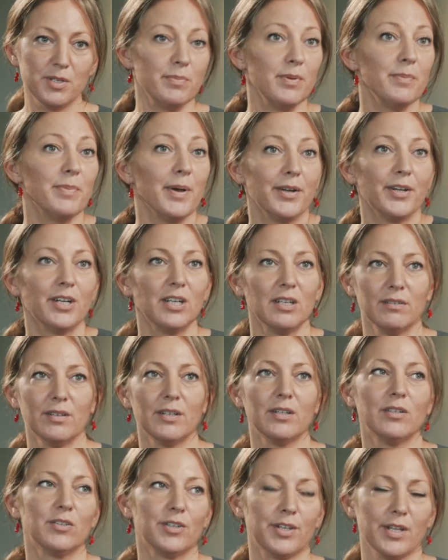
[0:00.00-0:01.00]
to be better.
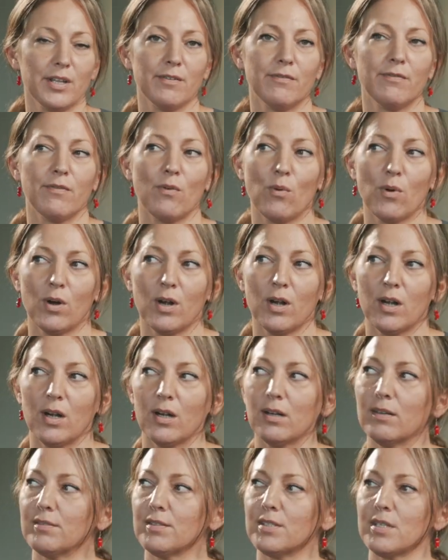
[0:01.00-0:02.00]
They're looking
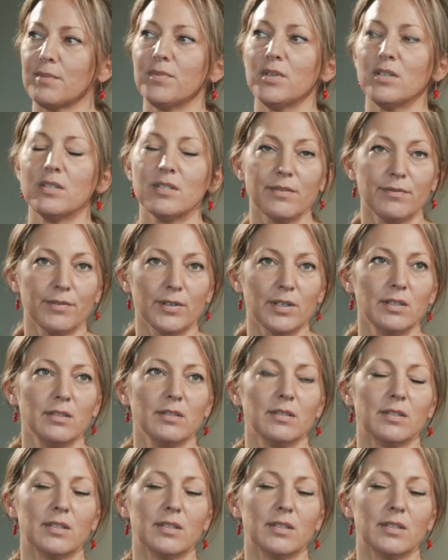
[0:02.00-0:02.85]
for something different